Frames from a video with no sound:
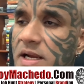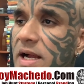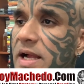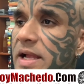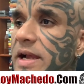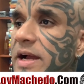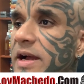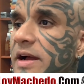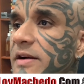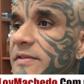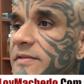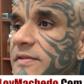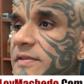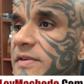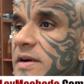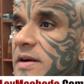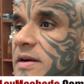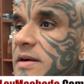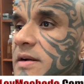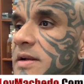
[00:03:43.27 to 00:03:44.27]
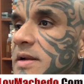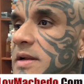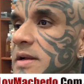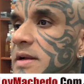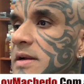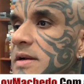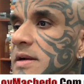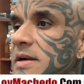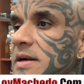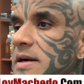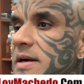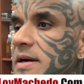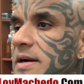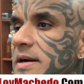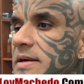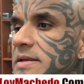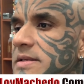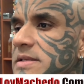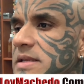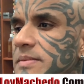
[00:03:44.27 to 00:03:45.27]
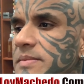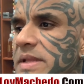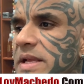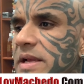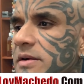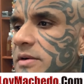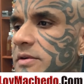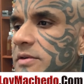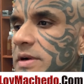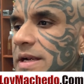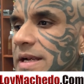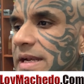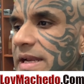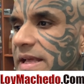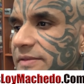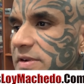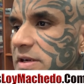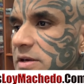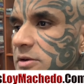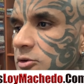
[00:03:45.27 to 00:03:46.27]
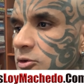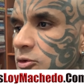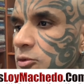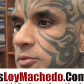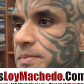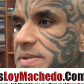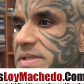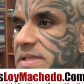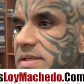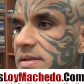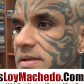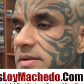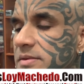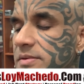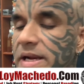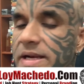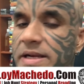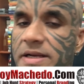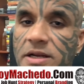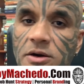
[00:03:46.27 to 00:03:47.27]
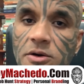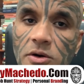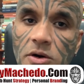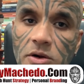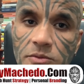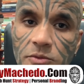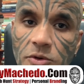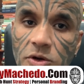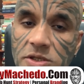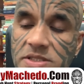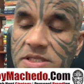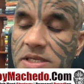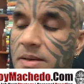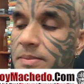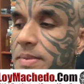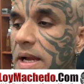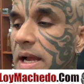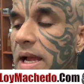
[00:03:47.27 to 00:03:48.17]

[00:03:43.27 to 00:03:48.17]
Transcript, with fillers: I have. Uh, uh, something around 11 groups right now on WhatsApp.